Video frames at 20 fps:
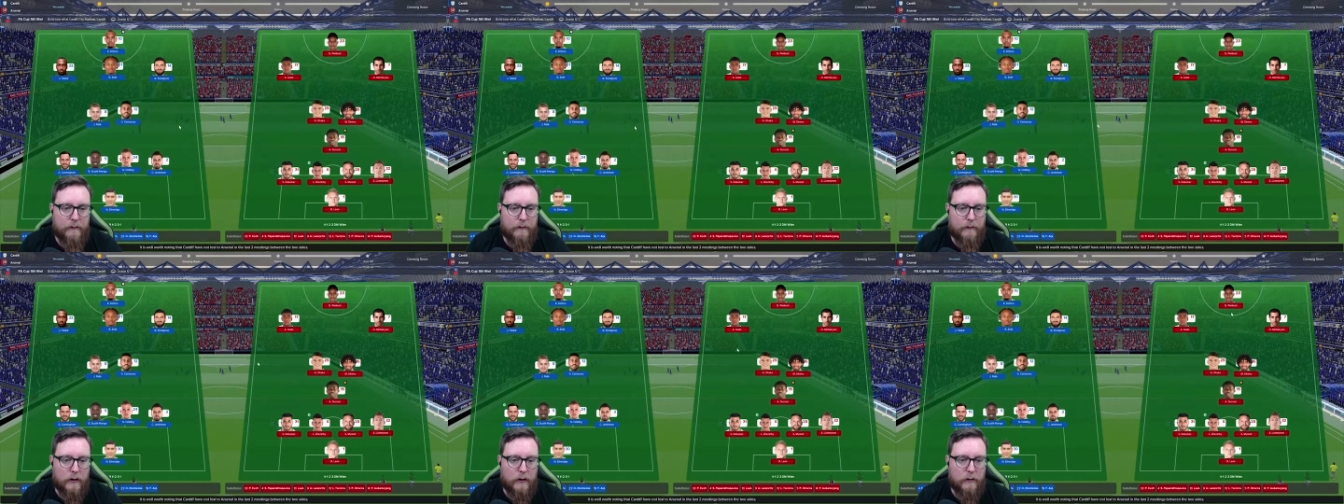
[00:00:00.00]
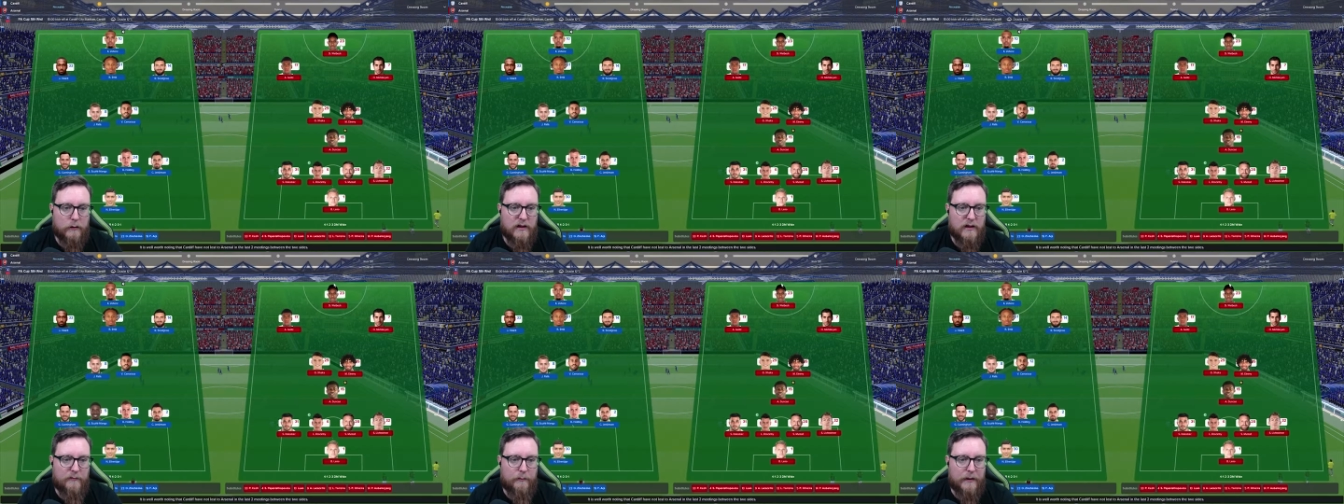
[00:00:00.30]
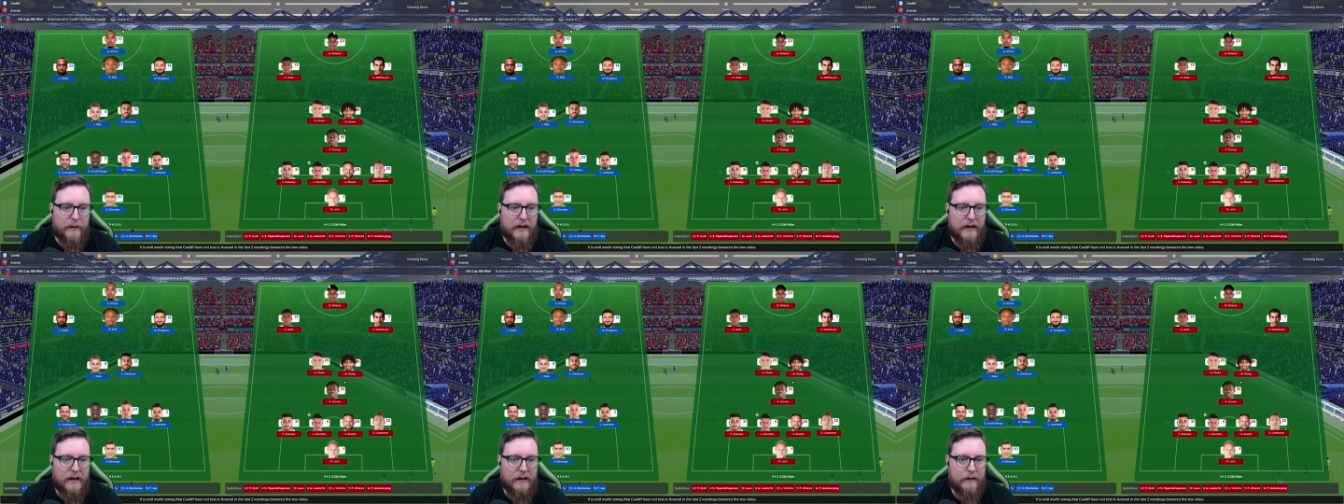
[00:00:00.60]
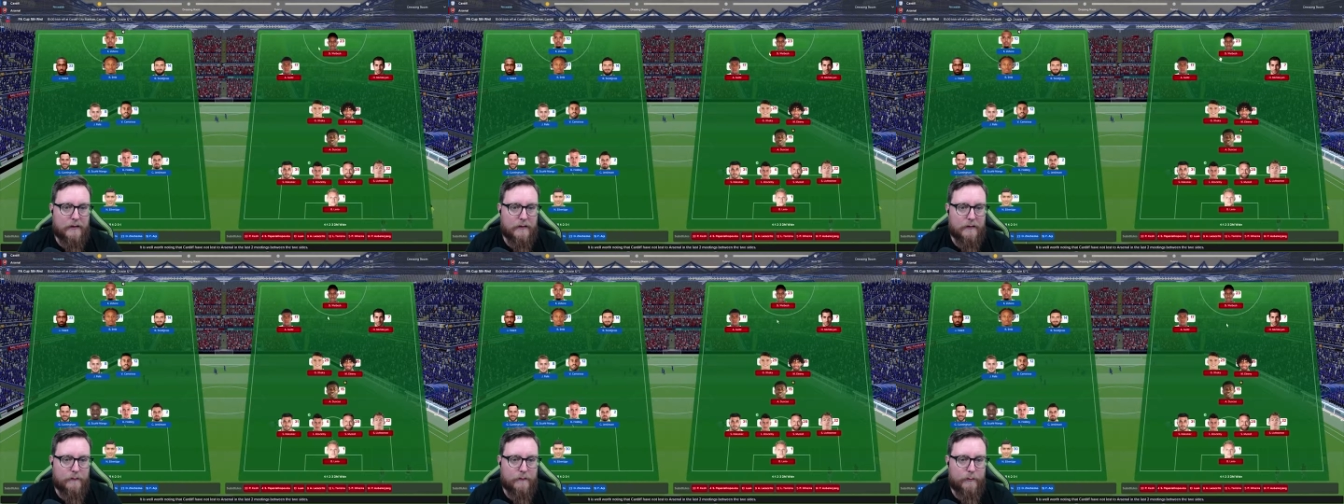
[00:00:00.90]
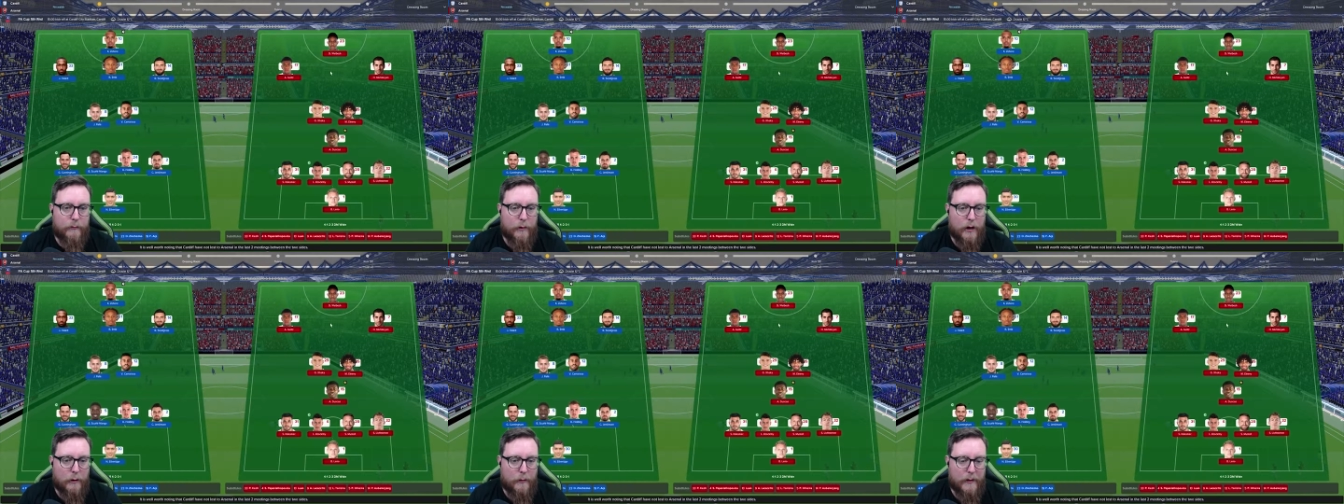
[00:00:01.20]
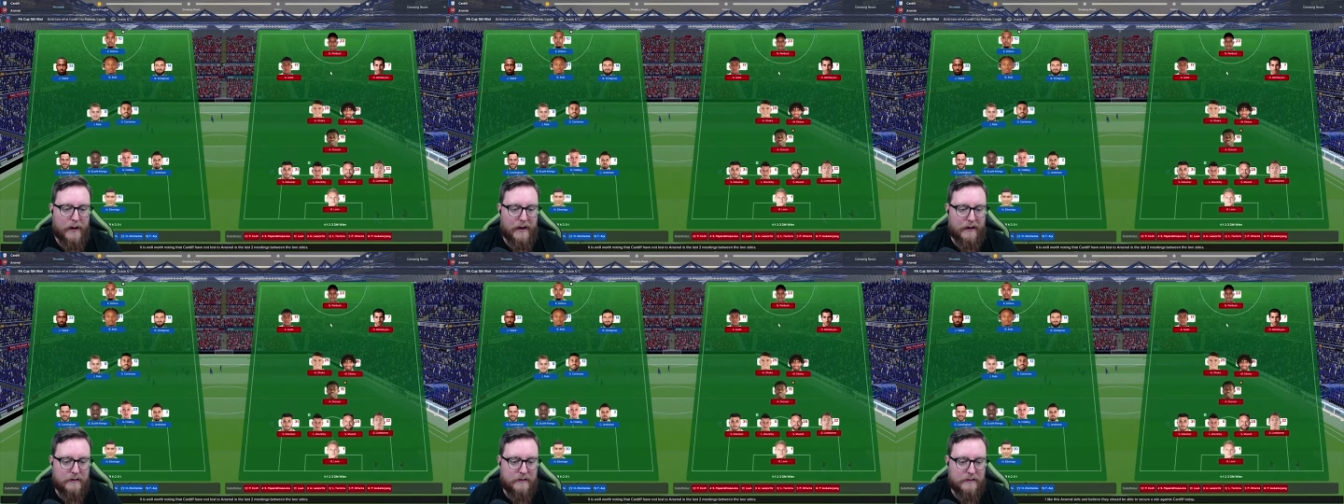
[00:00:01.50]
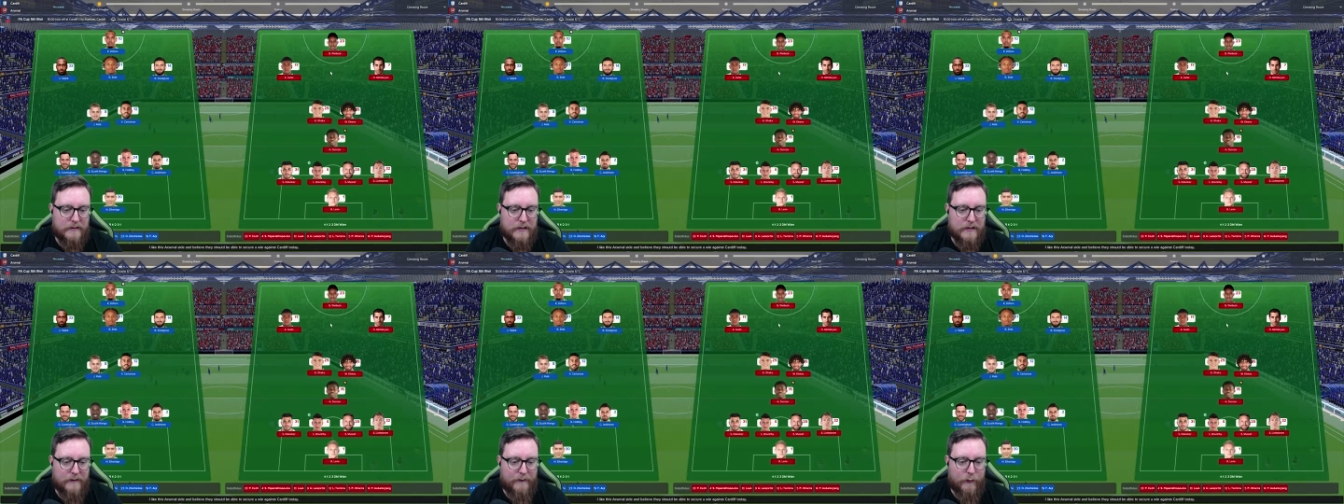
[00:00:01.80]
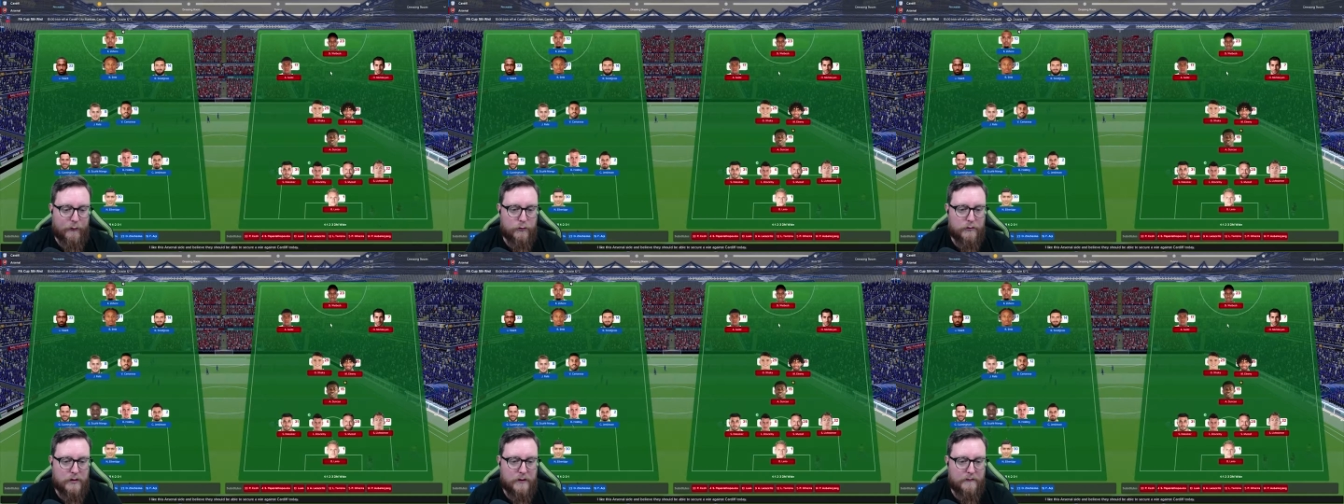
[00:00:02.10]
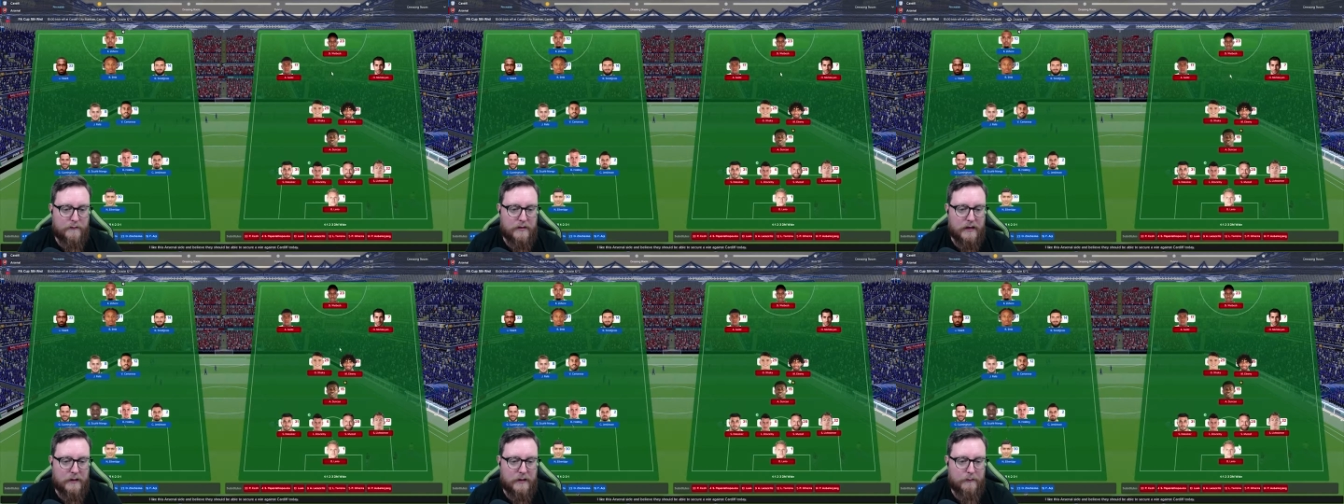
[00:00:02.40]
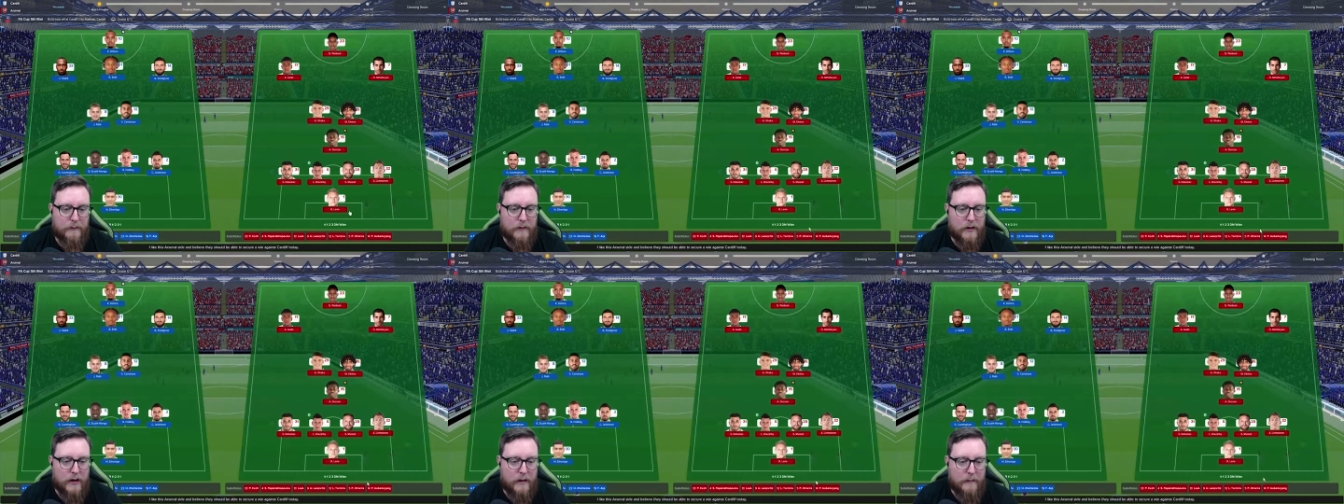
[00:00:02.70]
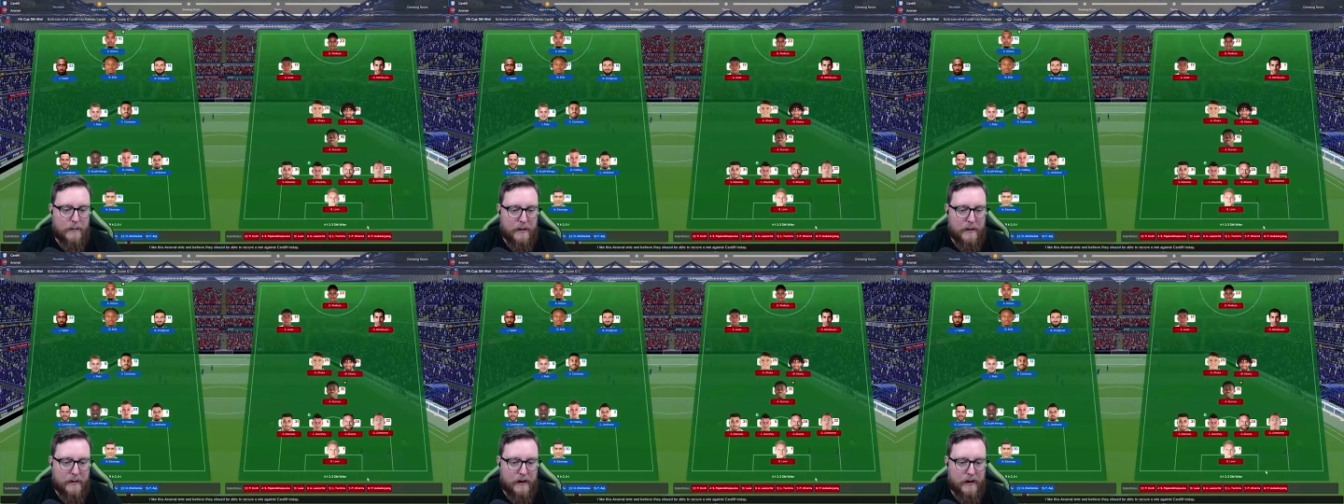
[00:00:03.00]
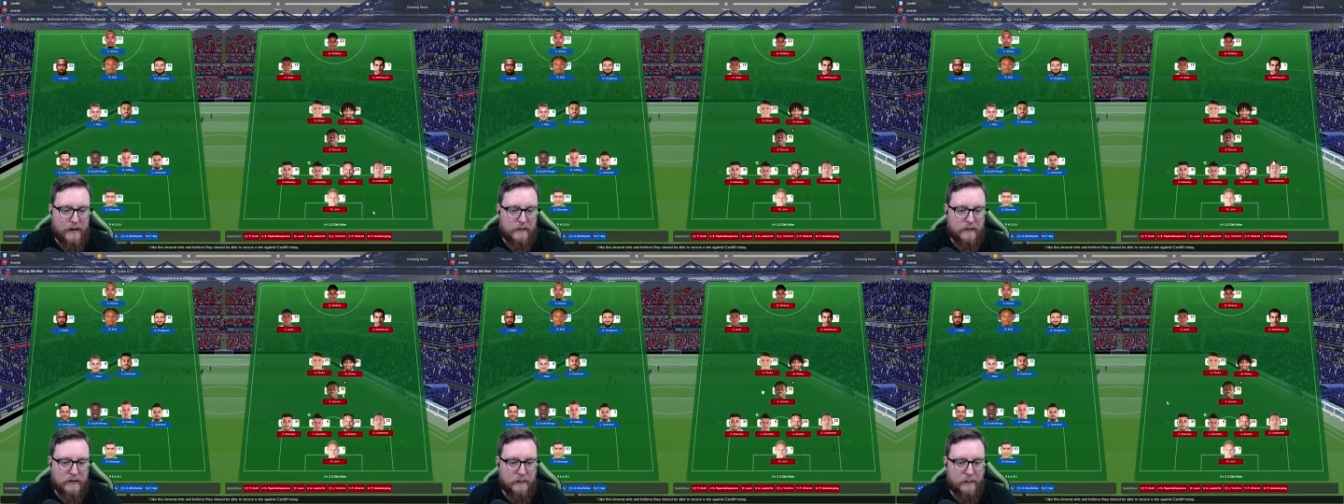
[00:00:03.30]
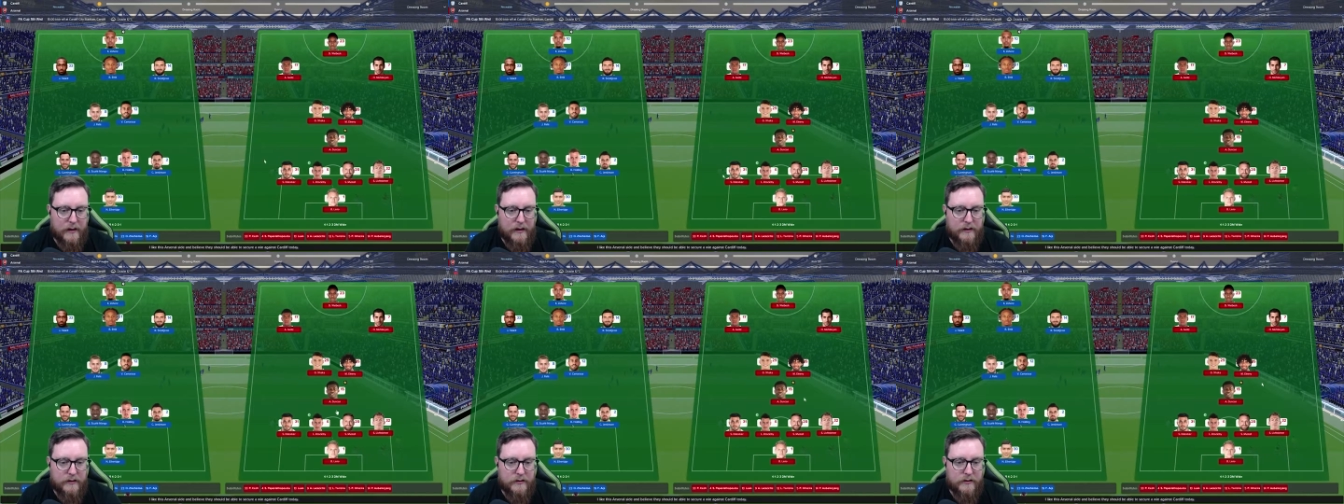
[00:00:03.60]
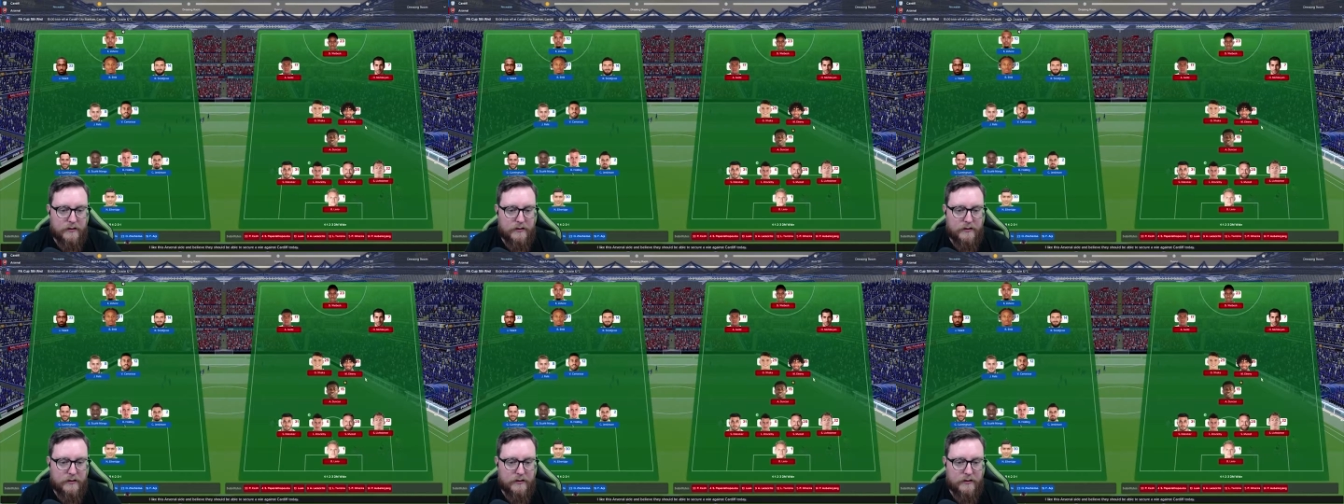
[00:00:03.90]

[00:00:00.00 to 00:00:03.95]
Well, they're playing Welbeck. Is that a full champ team? No, Aubameyang's on the bench.